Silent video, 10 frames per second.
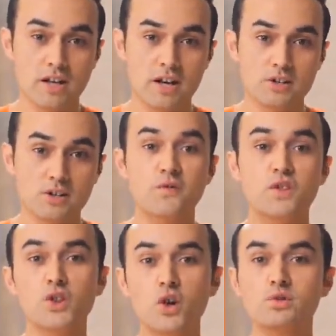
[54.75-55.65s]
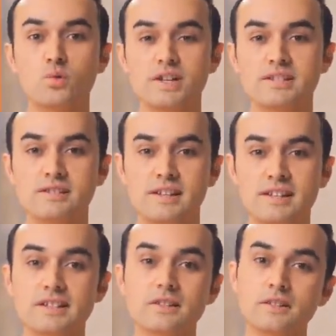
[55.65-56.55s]
So for those reasons, it's
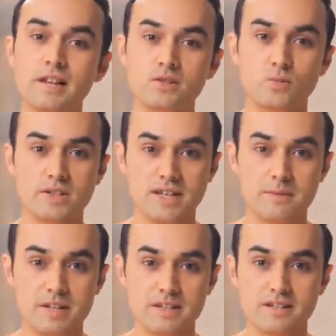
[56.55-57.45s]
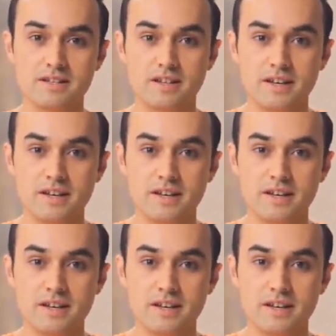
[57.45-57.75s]
a less risky business